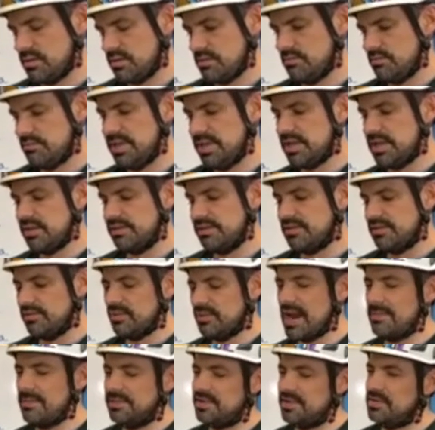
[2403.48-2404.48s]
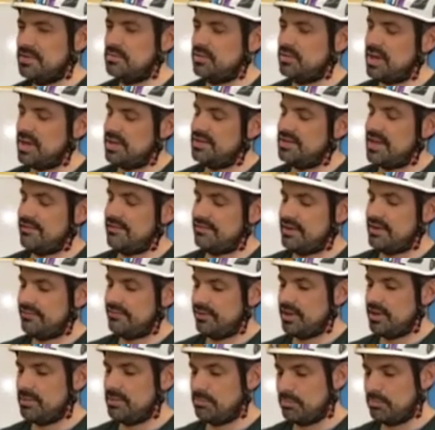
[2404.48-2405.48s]
because the wraps and the braids have
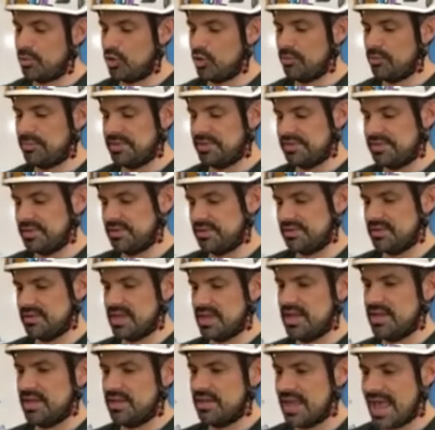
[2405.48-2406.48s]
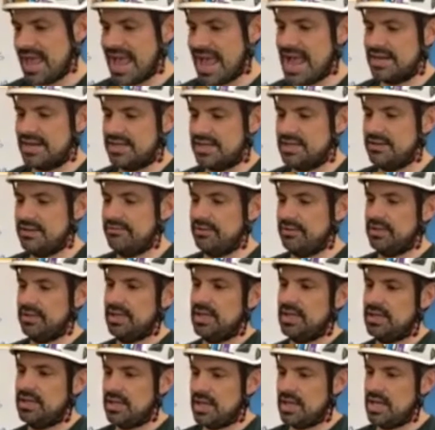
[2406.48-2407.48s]
different purposes. They, they act
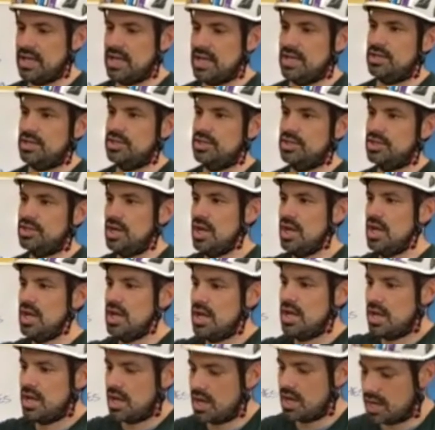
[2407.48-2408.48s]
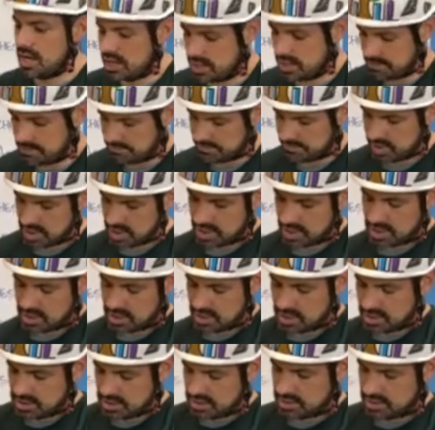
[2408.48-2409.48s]
differently in the hitch. Um,
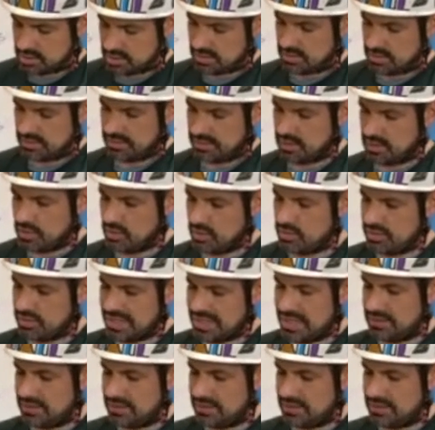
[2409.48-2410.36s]
so that